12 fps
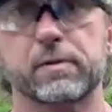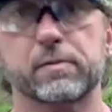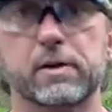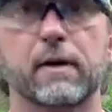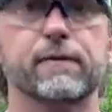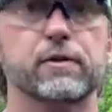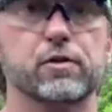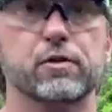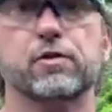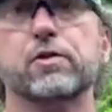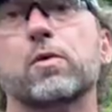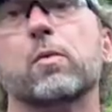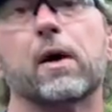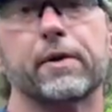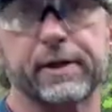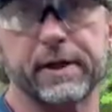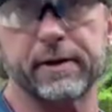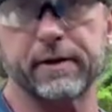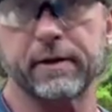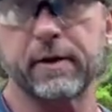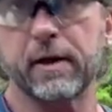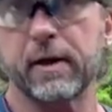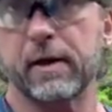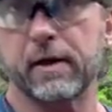some stuff that you could do while you're getting
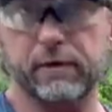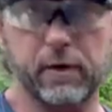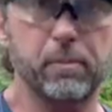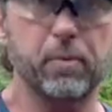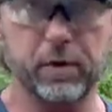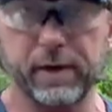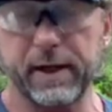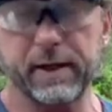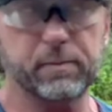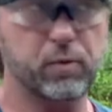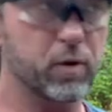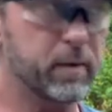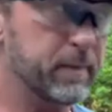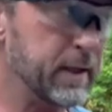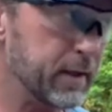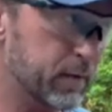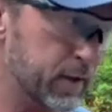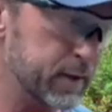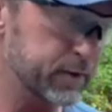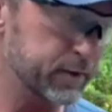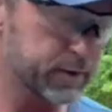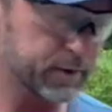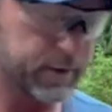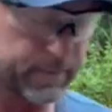from point A to point B, right? So this is